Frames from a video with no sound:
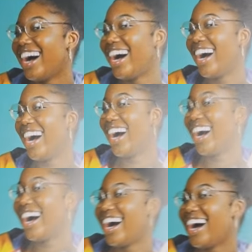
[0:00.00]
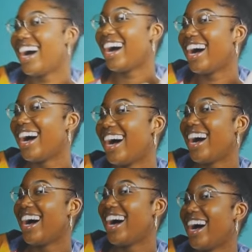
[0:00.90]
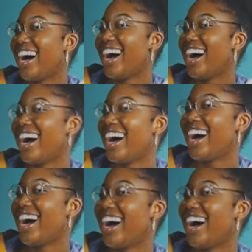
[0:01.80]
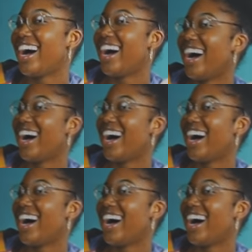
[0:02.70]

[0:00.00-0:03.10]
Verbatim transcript: She's so happy to have these